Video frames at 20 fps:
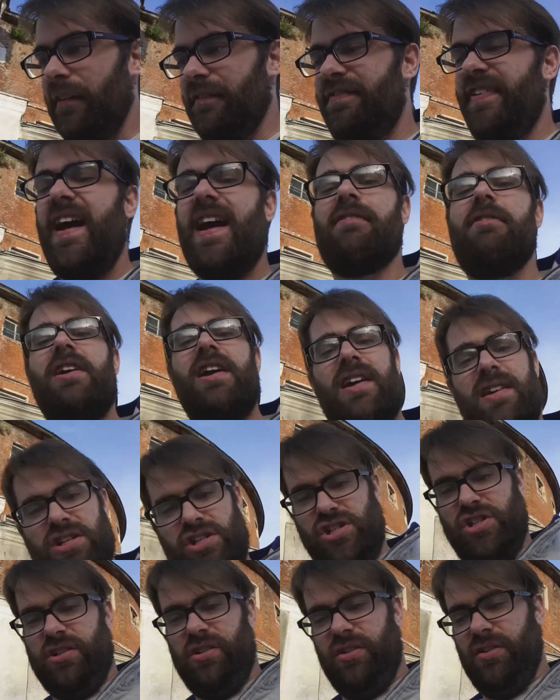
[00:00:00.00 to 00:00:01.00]

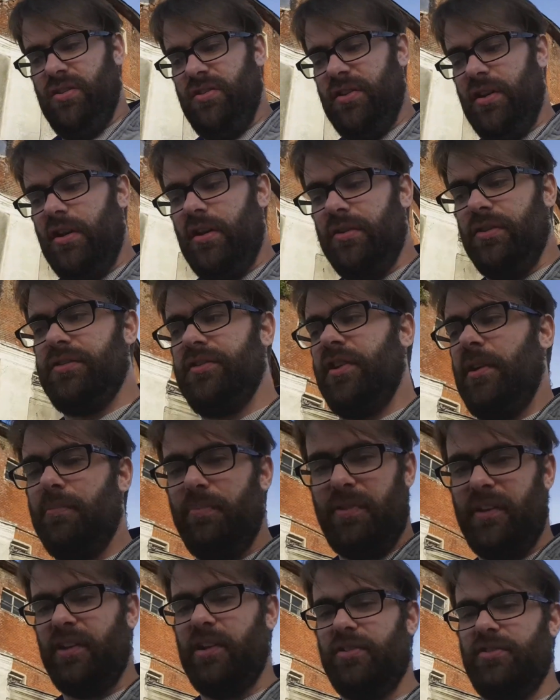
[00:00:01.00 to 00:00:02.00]
variations on
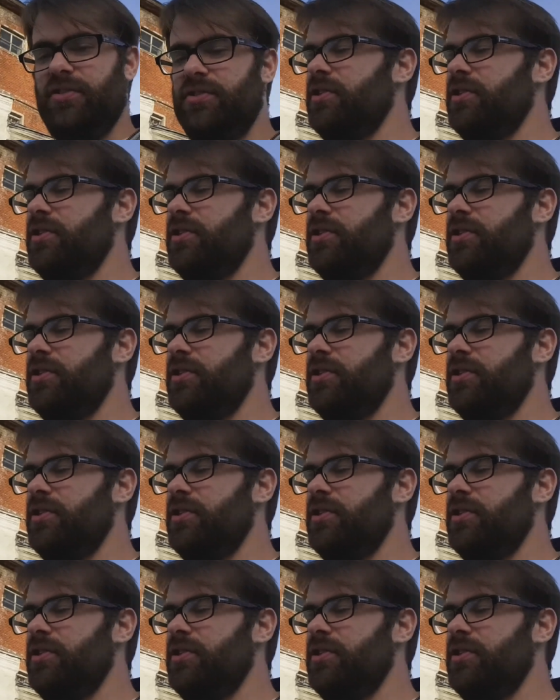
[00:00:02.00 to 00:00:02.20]
something that's